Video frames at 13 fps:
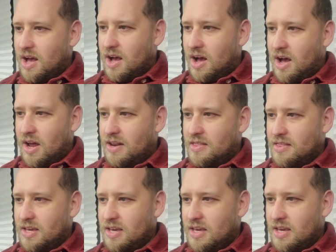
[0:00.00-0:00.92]
on
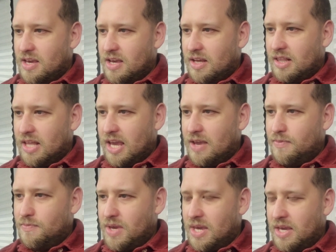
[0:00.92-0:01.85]
the
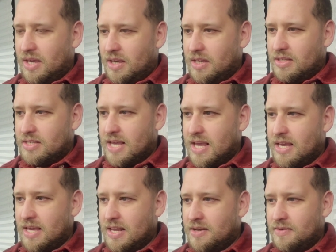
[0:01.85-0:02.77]
claim being sent
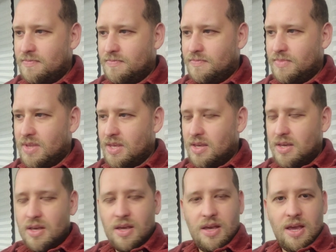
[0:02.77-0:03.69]
in,
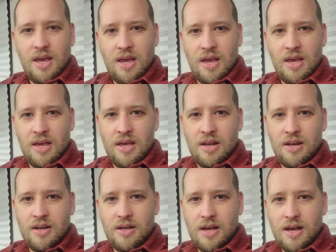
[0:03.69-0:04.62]

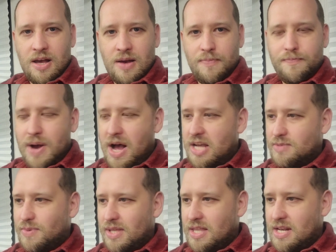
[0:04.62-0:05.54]
and
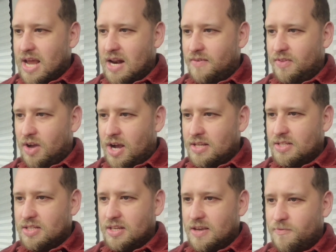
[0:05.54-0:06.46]
possibly the date of
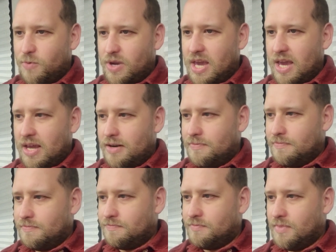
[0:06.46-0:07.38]
loss if we can,
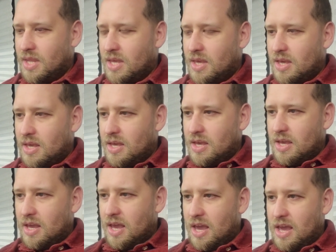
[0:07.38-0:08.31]

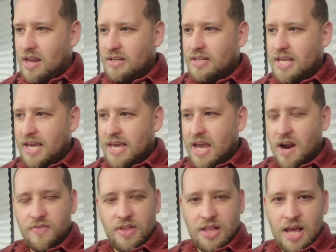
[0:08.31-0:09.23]
and take
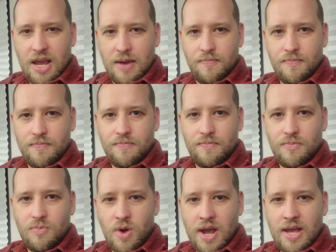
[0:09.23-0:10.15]
care of the claim.
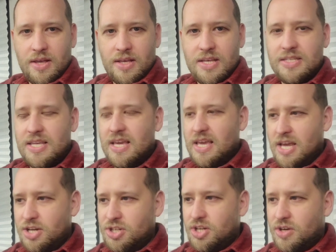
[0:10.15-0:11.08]
right? Because the
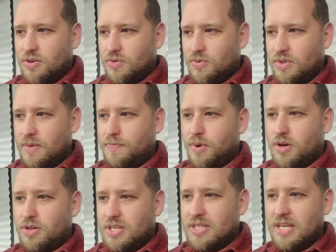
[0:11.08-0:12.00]
issue, the
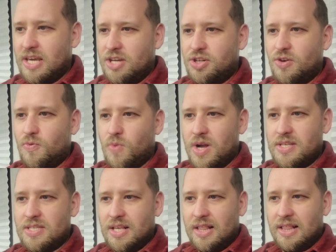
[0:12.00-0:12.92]
person's issue
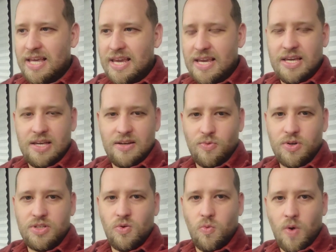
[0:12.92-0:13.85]
was the leak,
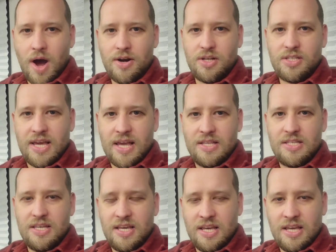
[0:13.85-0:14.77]
was the water
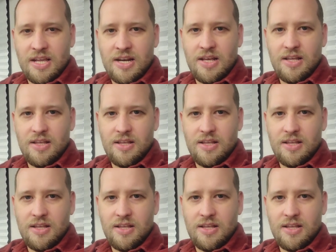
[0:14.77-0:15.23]
stains in